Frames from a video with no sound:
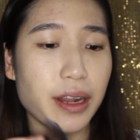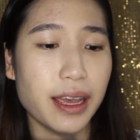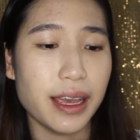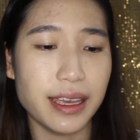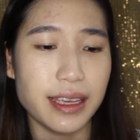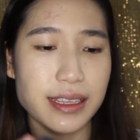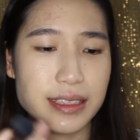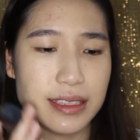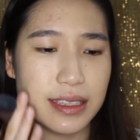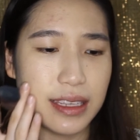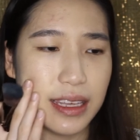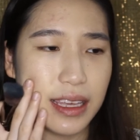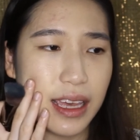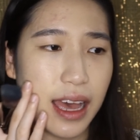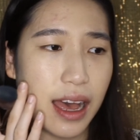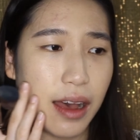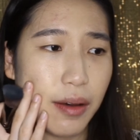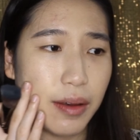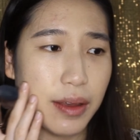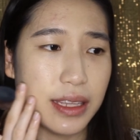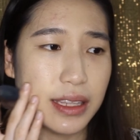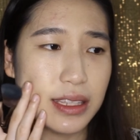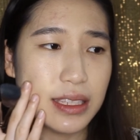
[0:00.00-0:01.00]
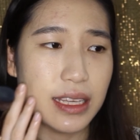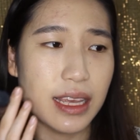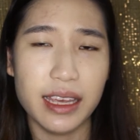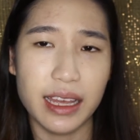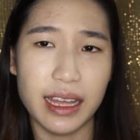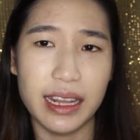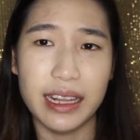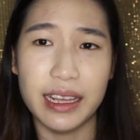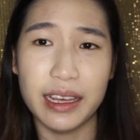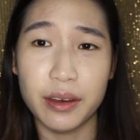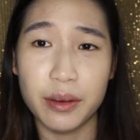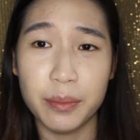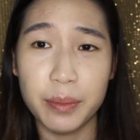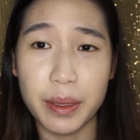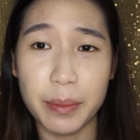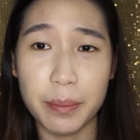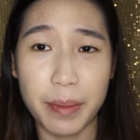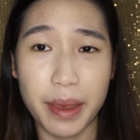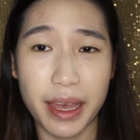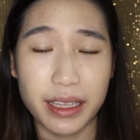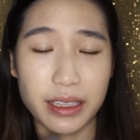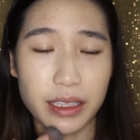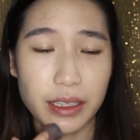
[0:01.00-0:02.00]
I can see how it's a little bit
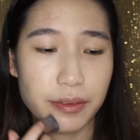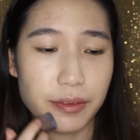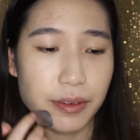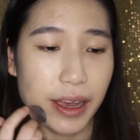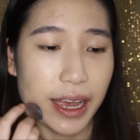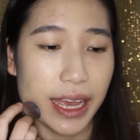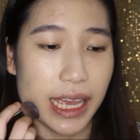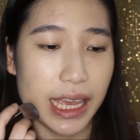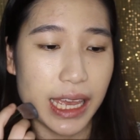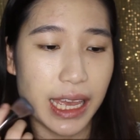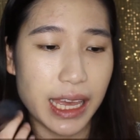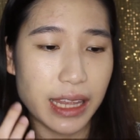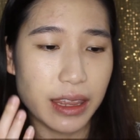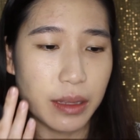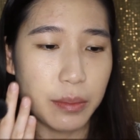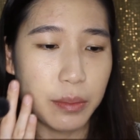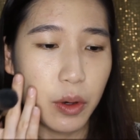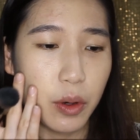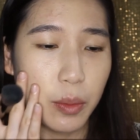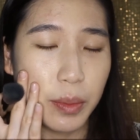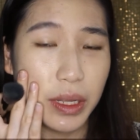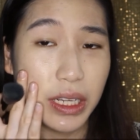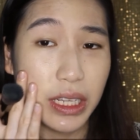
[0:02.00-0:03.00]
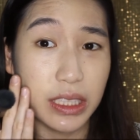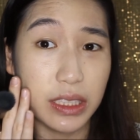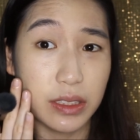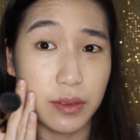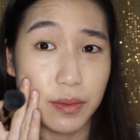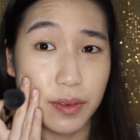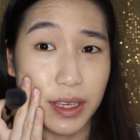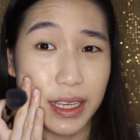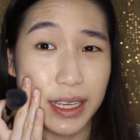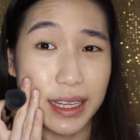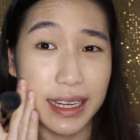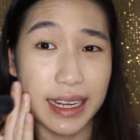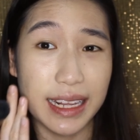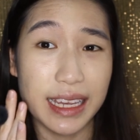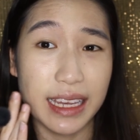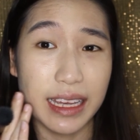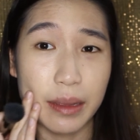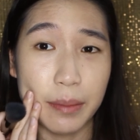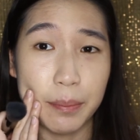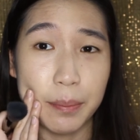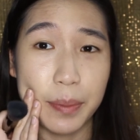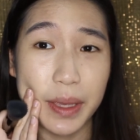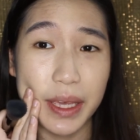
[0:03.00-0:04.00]
mattifying. At the moment it's feeling
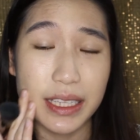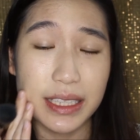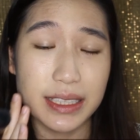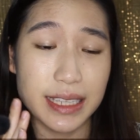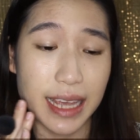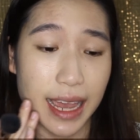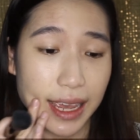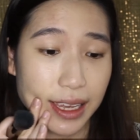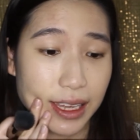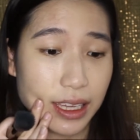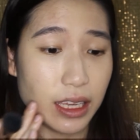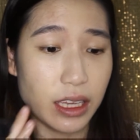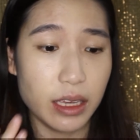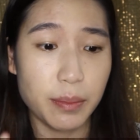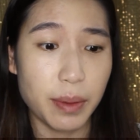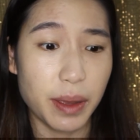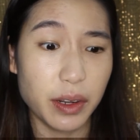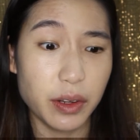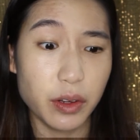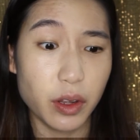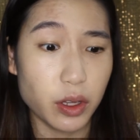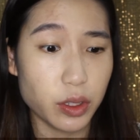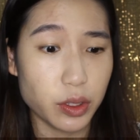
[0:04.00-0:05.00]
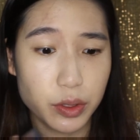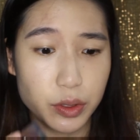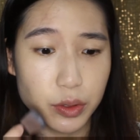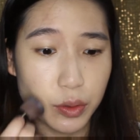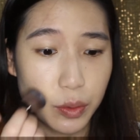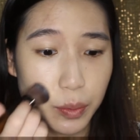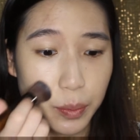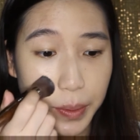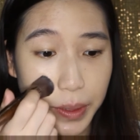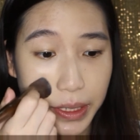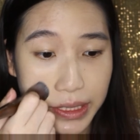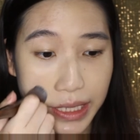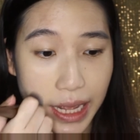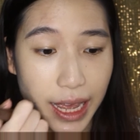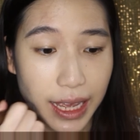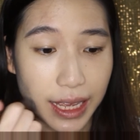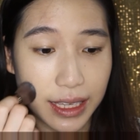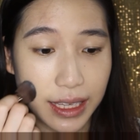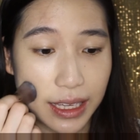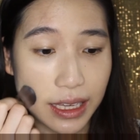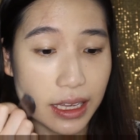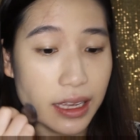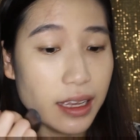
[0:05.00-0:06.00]
a bit tacky but not super
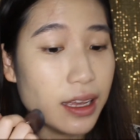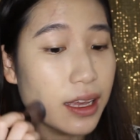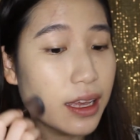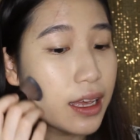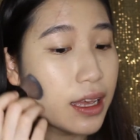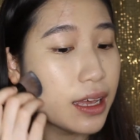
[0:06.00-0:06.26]
tacky.